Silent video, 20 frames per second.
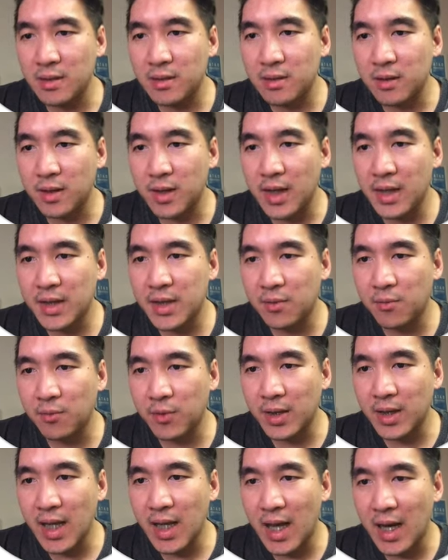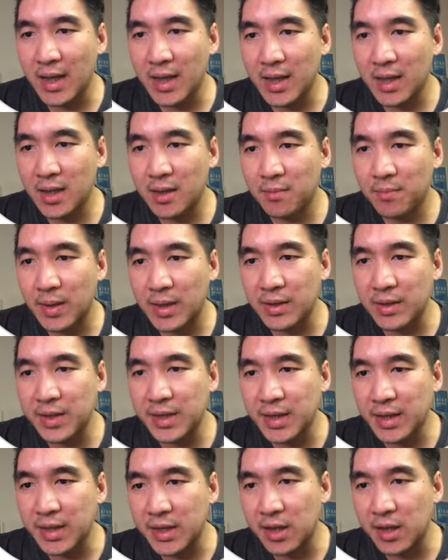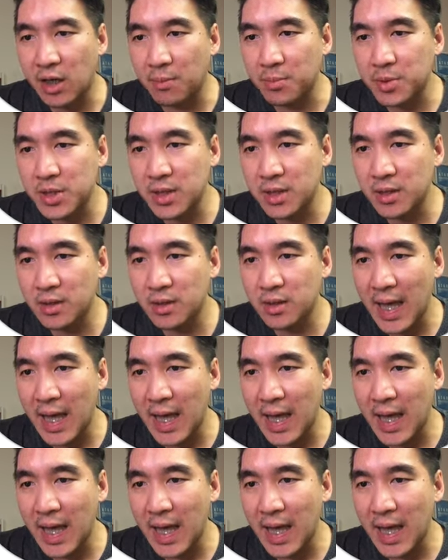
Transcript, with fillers: Okay, so we're gonna hide it by using this option,